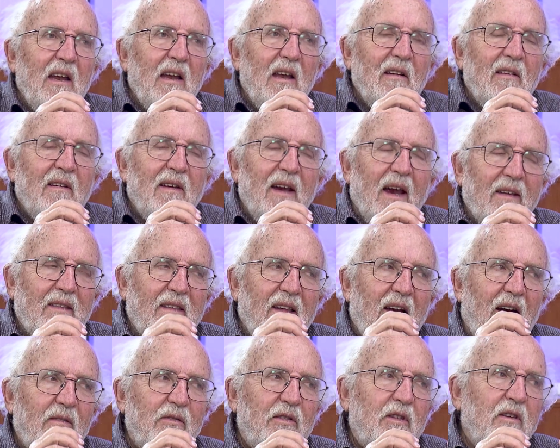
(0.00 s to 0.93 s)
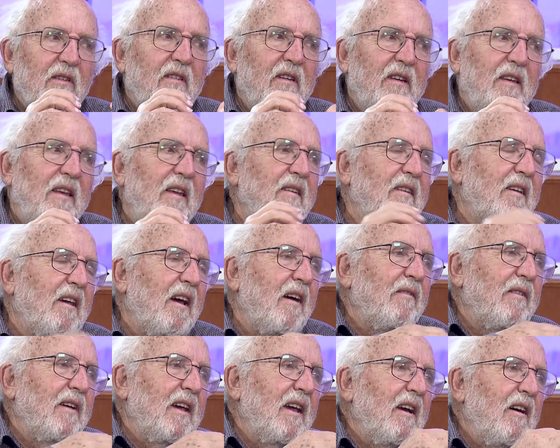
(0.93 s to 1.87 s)
just after the
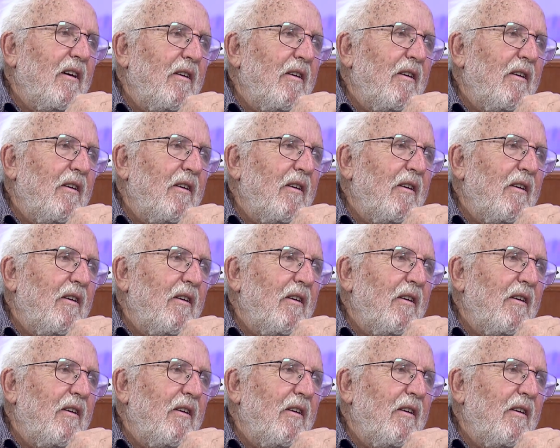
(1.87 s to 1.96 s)
discovery